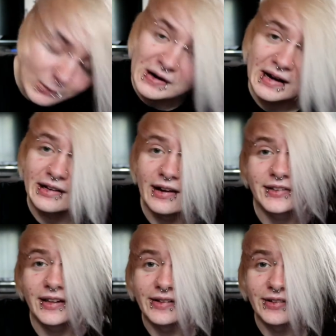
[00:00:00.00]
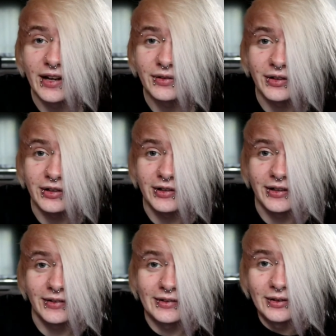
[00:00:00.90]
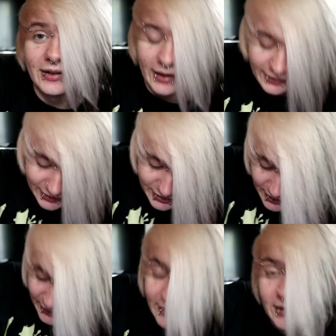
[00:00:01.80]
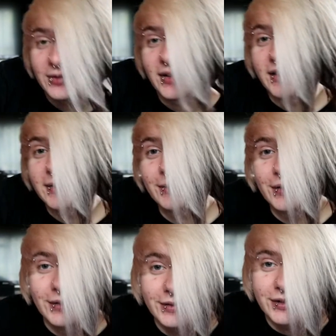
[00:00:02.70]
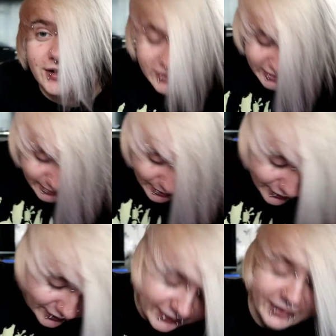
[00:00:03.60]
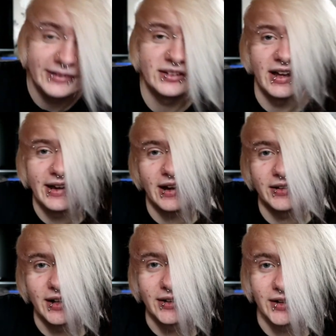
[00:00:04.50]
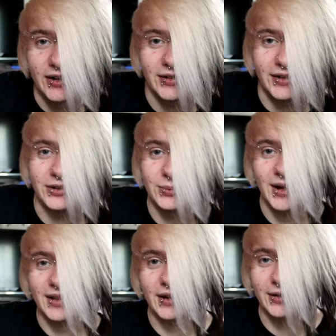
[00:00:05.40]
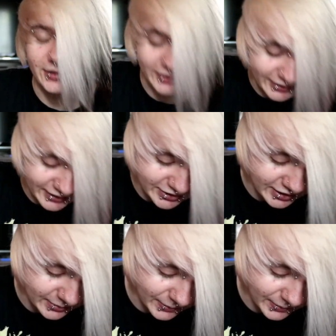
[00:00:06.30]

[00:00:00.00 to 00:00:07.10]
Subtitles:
wearing an Oscar Alexandria hoodie, t-shirt, so creds for cringy emo-ness. I still like Oscar Alexandria, I still wear that t-shirt,